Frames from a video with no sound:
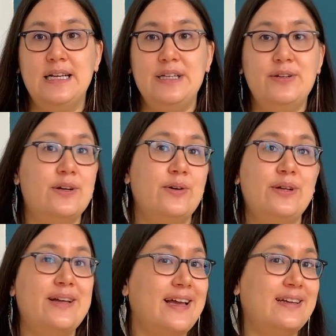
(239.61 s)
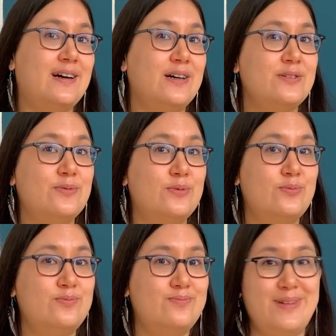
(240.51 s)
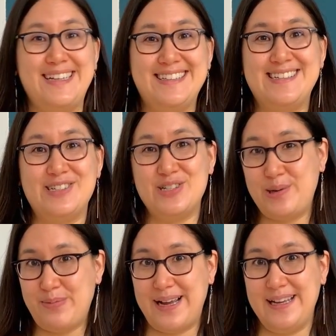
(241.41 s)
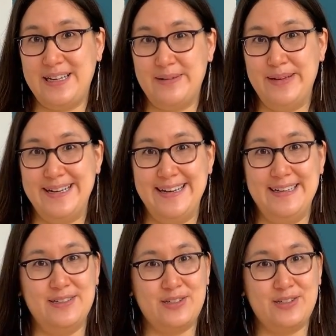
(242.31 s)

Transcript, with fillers: you know, you cannot make decision by committee.